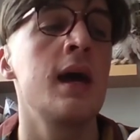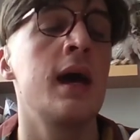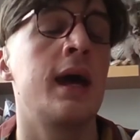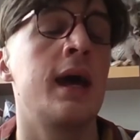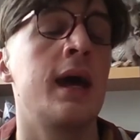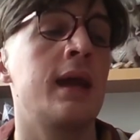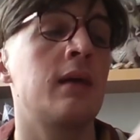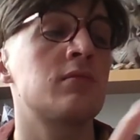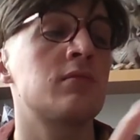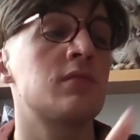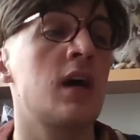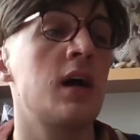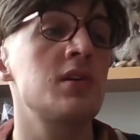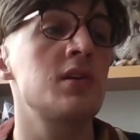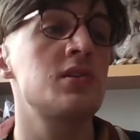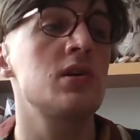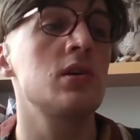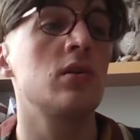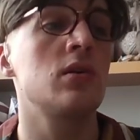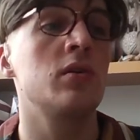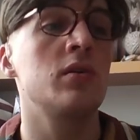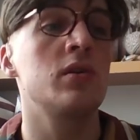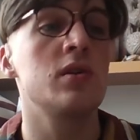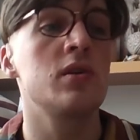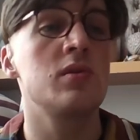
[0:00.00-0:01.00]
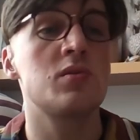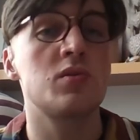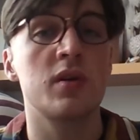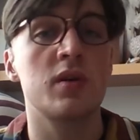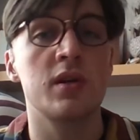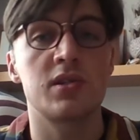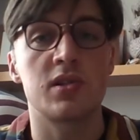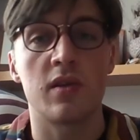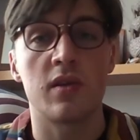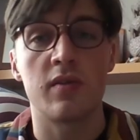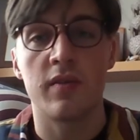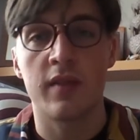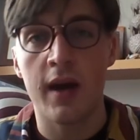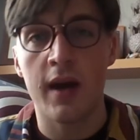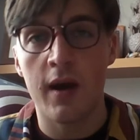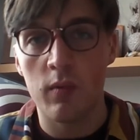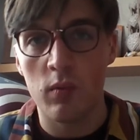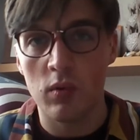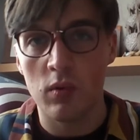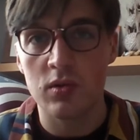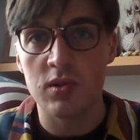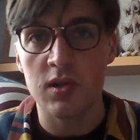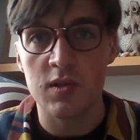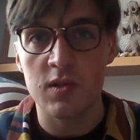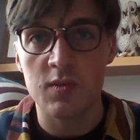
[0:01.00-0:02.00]
Now, touching on nutrition, that
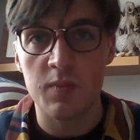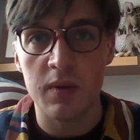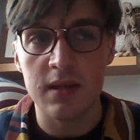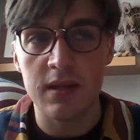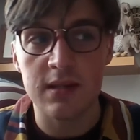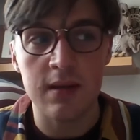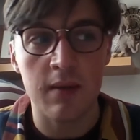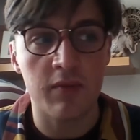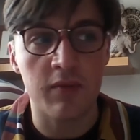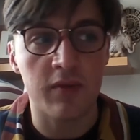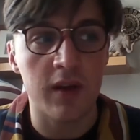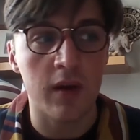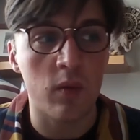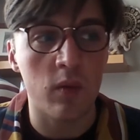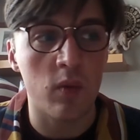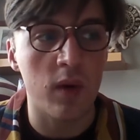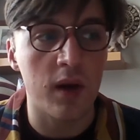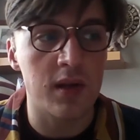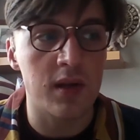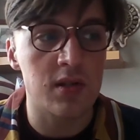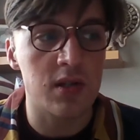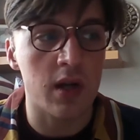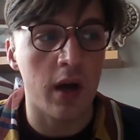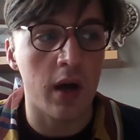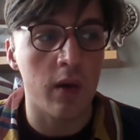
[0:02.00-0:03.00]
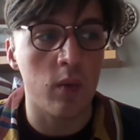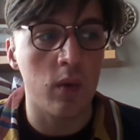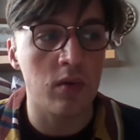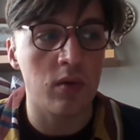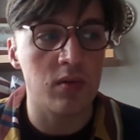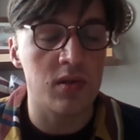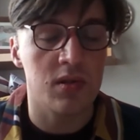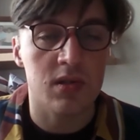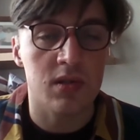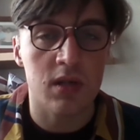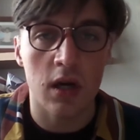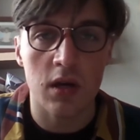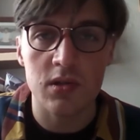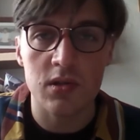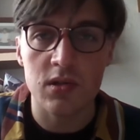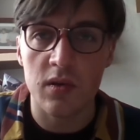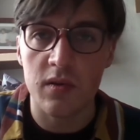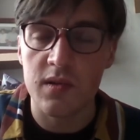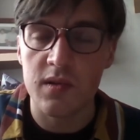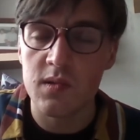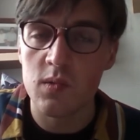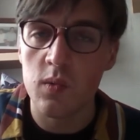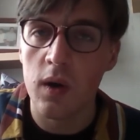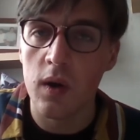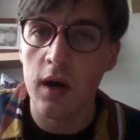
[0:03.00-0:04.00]
will just be something which I will just touch on
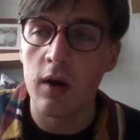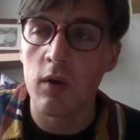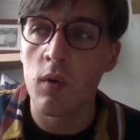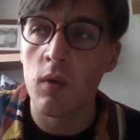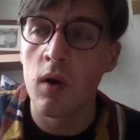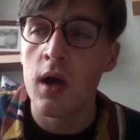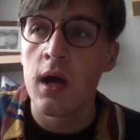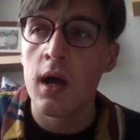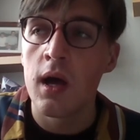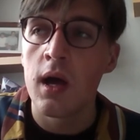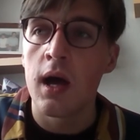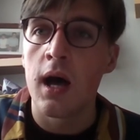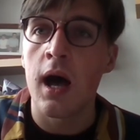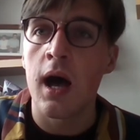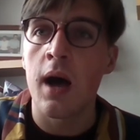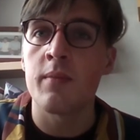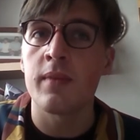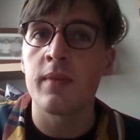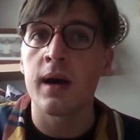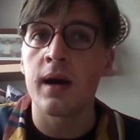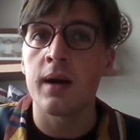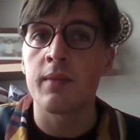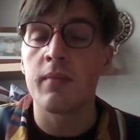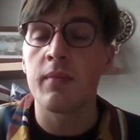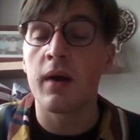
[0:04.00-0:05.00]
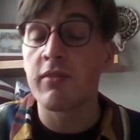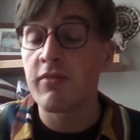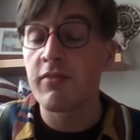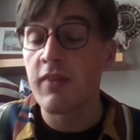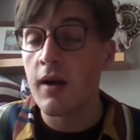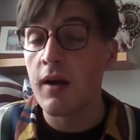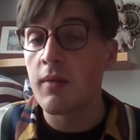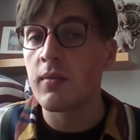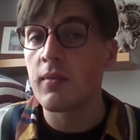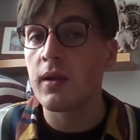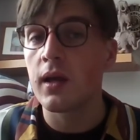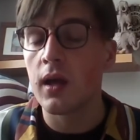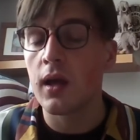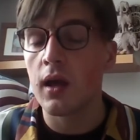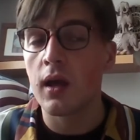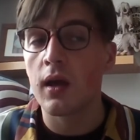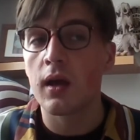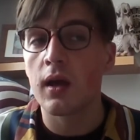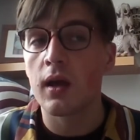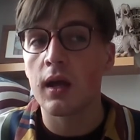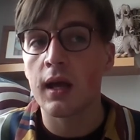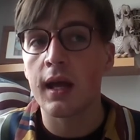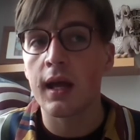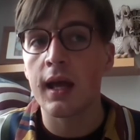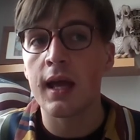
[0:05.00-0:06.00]
as well. Um, and my family
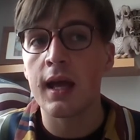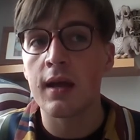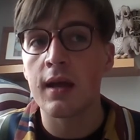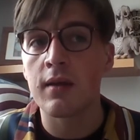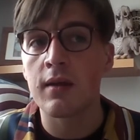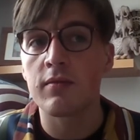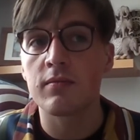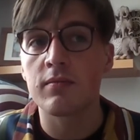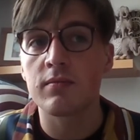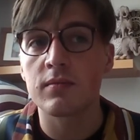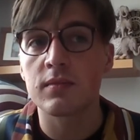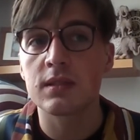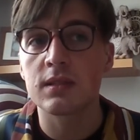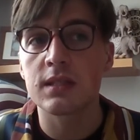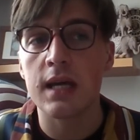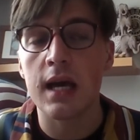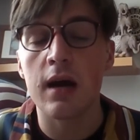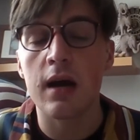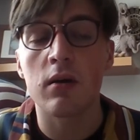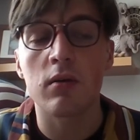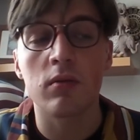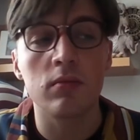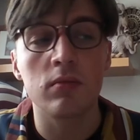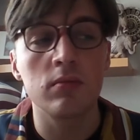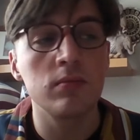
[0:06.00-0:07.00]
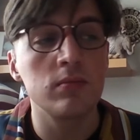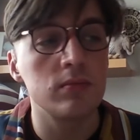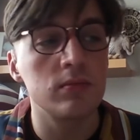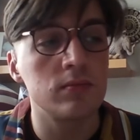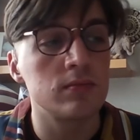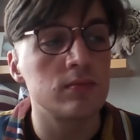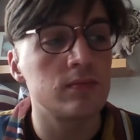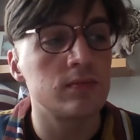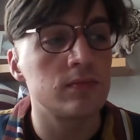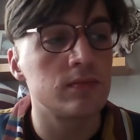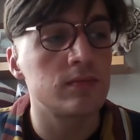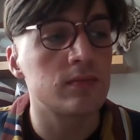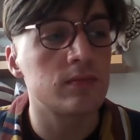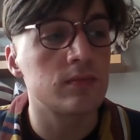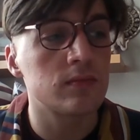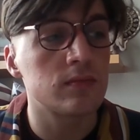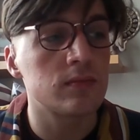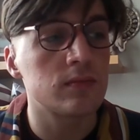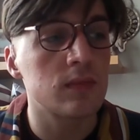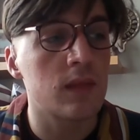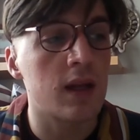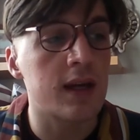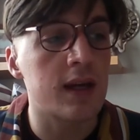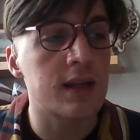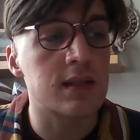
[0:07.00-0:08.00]
can tell
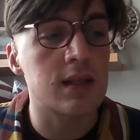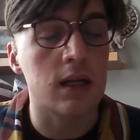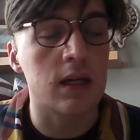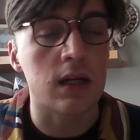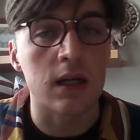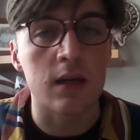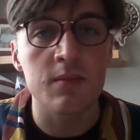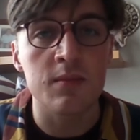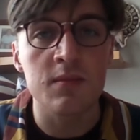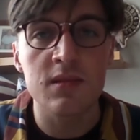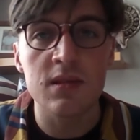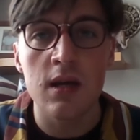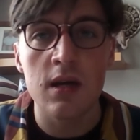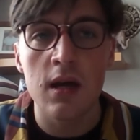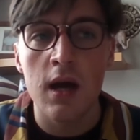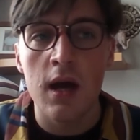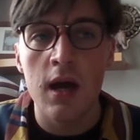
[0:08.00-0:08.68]
at times.